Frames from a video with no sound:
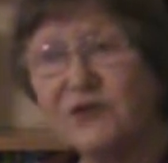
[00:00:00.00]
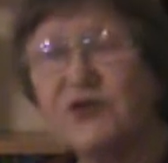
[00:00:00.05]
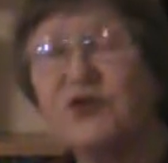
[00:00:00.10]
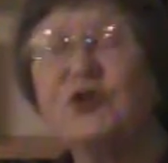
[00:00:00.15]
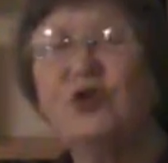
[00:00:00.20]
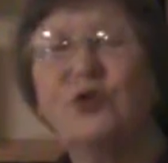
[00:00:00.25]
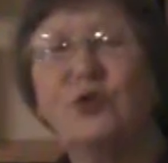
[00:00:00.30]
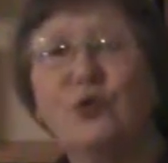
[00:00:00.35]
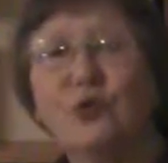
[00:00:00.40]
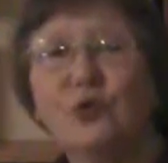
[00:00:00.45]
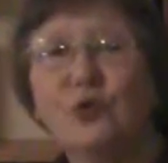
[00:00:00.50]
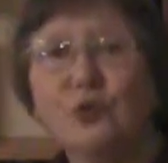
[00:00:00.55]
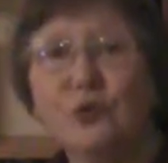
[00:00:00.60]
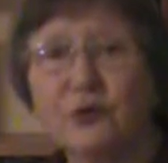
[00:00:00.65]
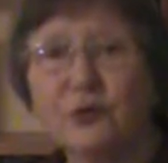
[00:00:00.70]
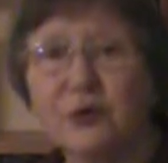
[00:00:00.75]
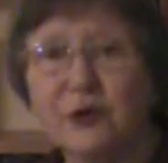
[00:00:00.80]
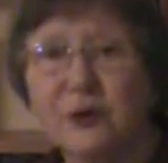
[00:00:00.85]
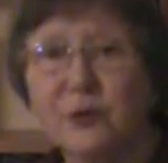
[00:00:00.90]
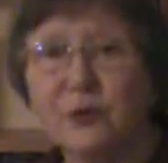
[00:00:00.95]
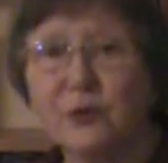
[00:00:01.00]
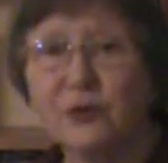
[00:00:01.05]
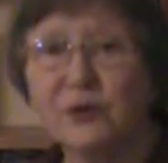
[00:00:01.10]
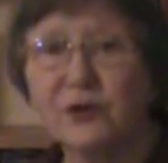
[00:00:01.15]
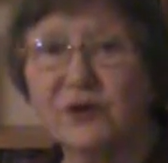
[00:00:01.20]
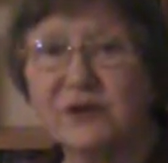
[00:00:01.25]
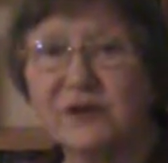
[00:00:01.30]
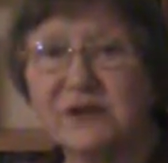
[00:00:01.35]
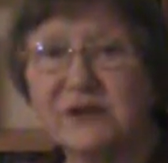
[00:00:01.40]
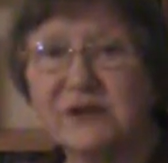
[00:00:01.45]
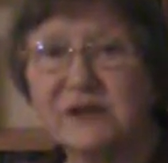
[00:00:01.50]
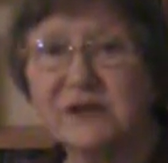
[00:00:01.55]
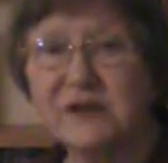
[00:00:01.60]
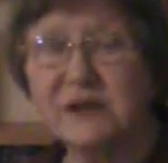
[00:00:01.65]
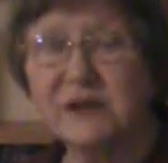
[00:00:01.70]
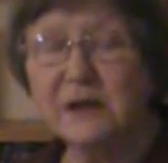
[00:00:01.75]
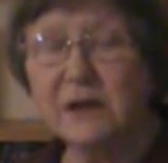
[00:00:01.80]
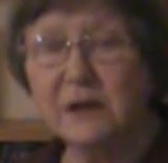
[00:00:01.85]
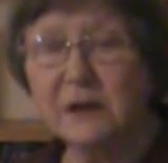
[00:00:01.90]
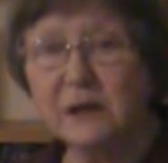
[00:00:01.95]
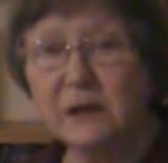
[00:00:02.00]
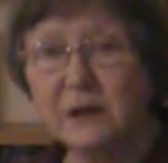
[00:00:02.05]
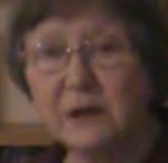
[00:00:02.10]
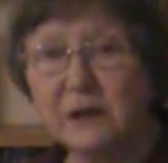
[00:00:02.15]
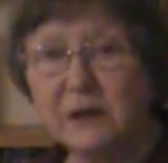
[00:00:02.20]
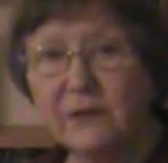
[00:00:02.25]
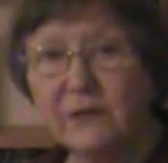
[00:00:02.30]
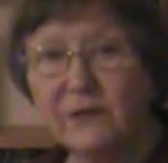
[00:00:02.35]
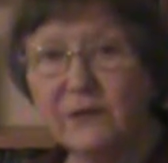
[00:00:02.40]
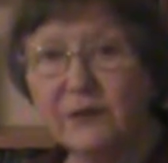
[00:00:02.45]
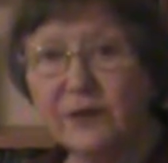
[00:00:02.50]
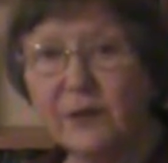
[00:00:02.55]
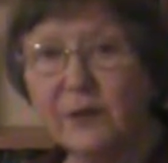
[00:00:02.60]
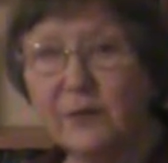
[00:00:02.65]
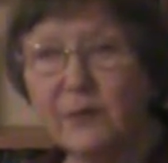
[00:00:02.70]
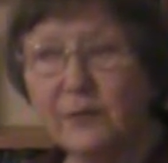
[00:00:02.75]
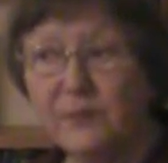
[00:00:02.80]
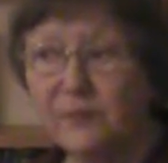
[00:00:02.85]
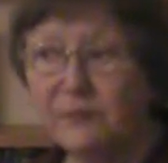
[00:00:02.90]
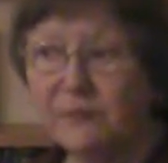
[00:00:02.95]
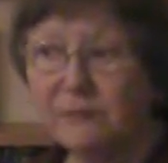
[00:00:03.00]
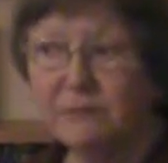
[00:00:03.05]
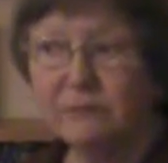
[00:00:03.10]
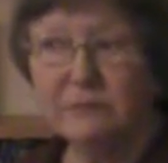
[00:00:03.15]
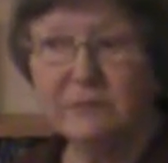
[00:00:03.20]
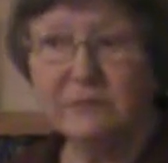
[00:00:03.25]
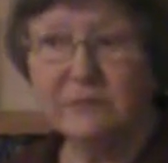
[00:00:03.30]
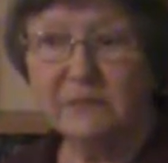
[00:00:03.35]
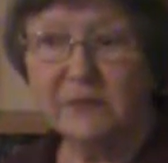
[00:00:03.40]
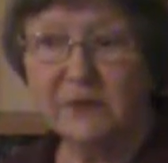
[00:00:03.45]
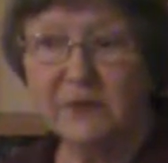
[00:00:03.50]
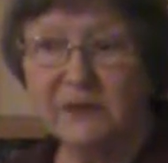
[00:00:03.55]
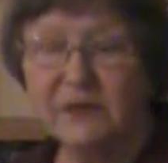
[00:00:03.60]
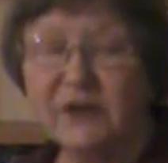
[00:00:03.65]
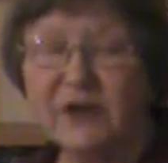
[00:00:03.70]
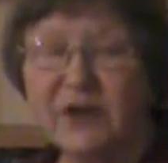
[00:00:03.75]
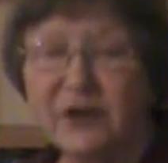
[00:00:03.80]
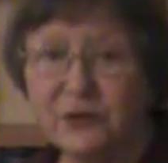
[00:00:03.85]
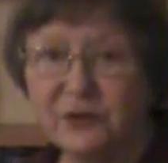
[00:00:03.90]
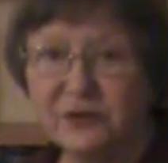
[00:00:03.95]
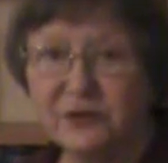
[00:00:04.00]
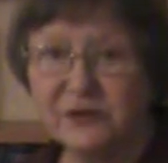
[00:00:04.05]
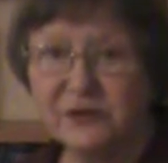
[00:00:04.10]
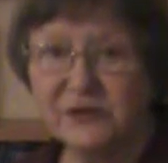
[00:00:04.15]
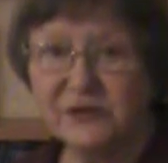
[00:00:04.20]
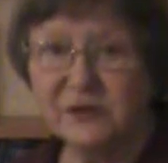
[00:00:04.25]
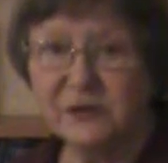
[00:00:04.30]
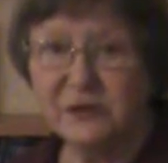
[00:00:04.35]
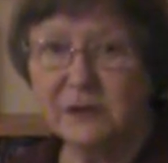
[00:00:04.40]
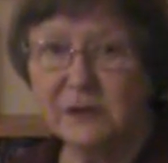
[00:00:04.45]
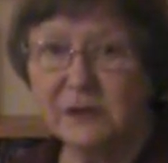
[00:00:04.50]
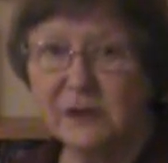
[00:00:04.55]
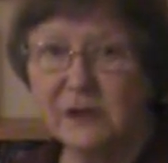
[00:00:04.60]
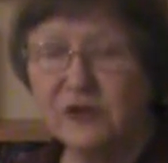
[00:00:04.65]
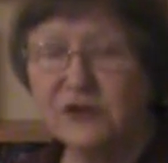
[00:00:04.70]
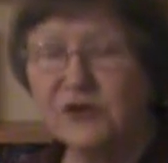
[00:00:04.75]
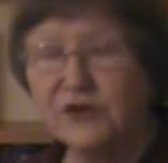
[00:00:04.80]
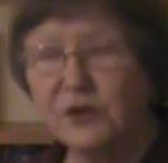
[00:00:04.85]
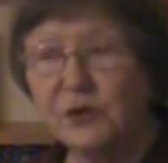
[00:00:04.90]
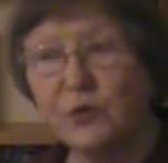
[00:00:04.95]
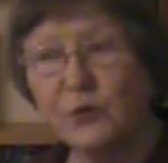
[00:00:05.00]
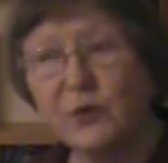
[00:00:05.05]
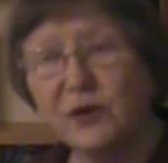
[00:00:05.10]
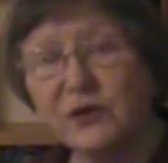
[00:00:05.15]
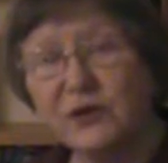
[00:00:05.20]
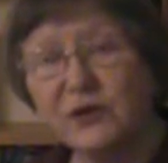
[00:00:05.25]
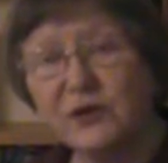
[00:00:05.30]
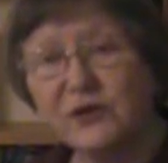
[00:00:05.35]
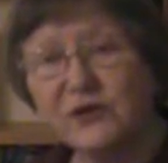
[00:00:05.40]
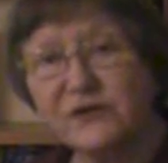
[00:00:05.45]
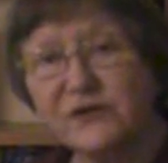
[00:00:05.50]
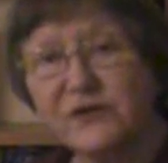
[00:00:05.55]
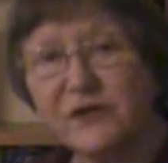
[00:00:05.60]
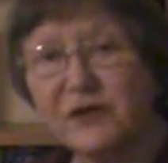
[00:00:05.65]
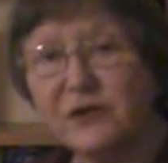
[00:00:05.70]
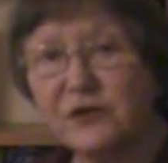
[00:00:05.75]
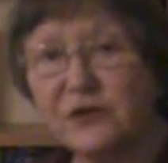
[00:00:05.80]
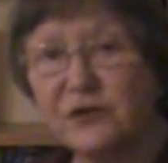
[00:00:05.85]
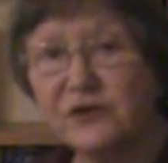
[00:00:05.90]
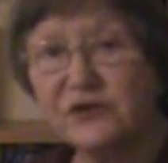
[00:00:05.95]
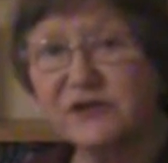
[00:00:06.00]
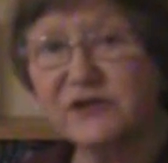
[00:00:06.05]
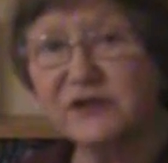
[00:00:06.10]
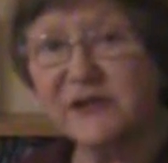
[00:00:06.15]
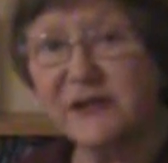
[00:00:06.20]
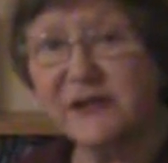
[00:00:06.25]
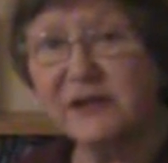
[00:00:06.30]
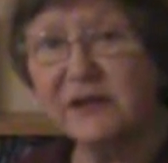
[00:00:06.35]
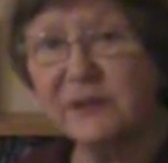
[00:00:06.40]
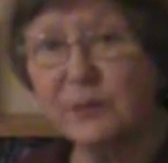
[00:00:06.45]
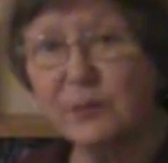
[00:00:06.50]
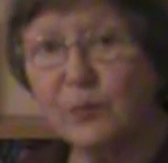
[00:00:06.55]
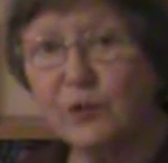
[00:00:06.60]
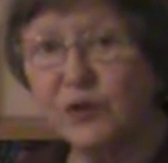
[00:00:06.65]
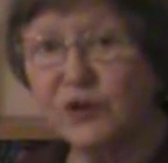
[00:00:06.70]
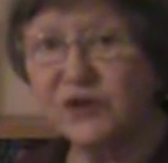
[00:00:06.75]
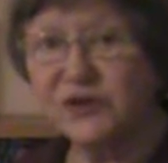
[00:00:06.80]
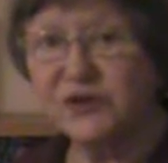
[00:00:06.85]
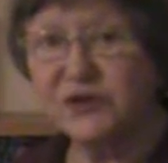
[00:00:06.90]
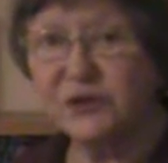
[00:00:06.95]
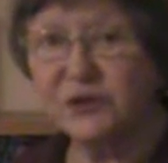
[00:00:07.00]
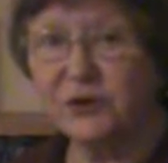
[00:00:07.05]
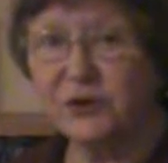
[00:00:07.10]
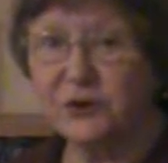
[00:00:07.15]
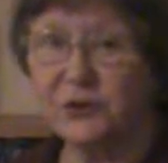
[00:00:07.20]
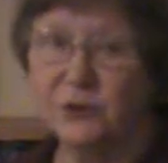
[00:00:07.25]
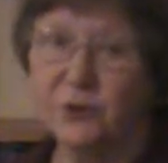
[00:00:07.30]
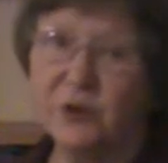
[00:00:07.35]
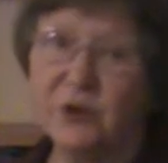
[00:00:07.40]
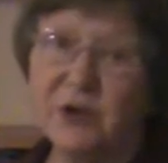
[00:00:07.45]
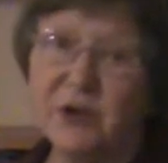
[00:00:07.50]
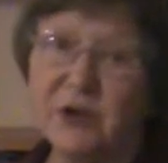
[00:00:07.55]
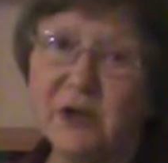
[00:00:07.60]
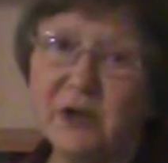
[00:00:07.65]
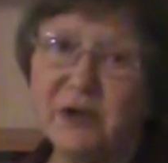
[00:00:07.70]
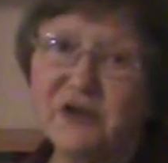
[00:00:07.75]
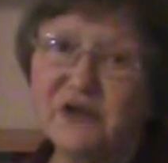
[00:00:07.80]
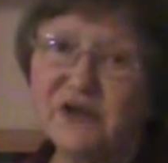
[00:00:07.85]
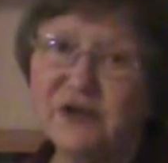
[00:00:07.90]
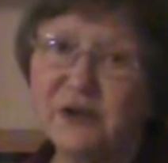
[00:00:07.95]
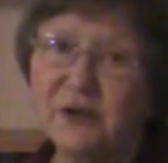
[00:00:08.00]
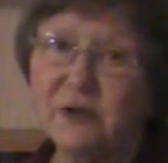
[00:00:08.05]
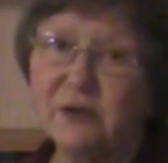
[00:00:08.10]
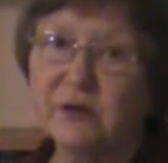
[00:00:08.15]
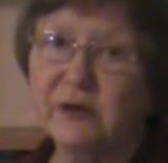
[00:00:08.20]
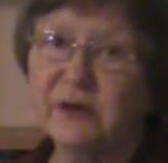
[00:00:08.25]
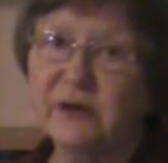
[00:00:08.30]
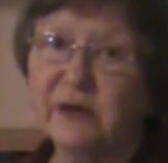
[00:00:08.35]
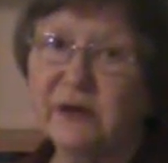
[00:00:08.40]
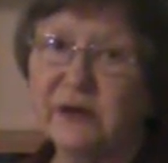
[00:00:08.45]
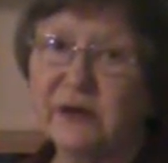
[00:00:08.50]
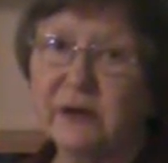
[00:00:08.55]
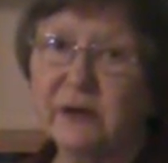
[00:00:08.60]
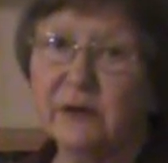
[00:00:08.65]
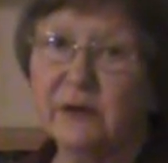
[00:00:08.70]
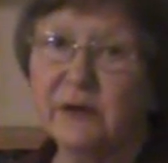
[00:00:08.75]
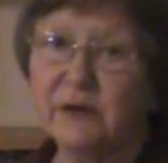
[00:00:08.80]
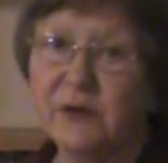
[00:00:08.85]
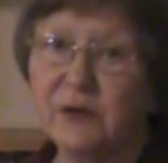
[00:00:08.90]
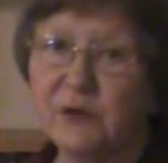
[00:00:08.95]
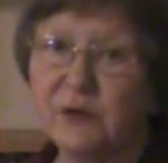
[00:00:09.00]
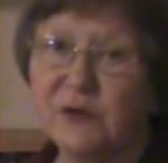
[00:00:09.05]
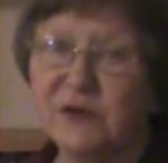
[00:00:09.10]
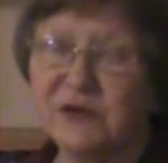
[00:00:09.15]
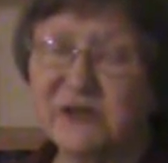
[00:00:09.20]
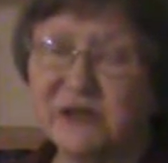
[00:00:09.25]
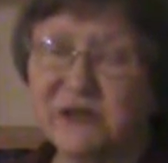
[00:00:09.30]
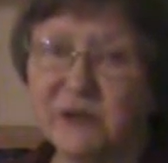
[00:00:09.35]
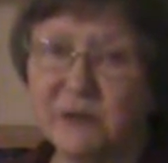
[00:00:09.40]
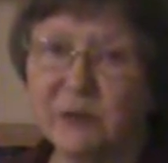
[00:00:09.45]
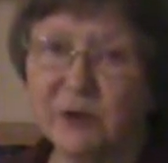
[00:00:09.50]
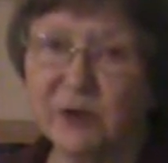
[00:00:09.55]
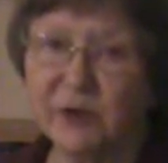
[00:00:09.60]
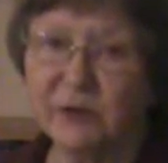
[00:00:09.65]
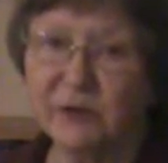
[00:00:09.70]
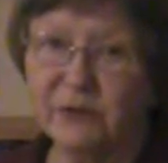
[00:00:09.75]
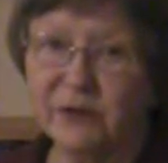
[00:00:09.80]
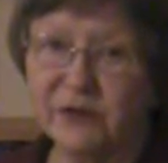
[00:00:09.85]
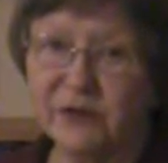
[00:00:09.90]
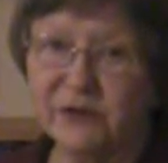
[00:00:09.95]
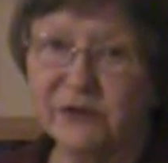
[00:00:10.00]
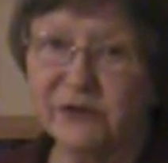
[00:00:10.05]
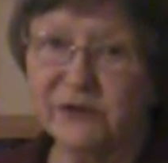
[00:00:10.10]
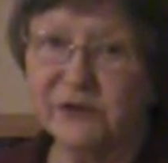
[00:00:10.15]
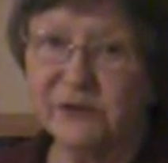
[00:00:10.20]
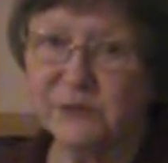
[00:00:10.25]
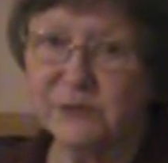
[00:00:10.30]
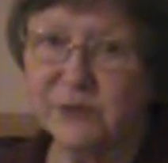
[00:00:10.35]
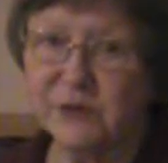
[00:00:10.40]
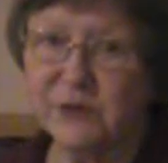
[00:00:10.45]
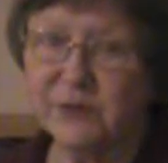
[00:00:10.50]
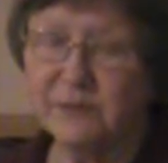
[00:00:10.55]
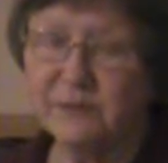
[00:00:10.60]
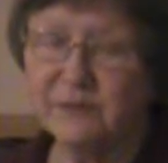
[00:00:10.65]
your ordering books from vendors. So when those vendors send the books to you, generally they will send the MARC records as well.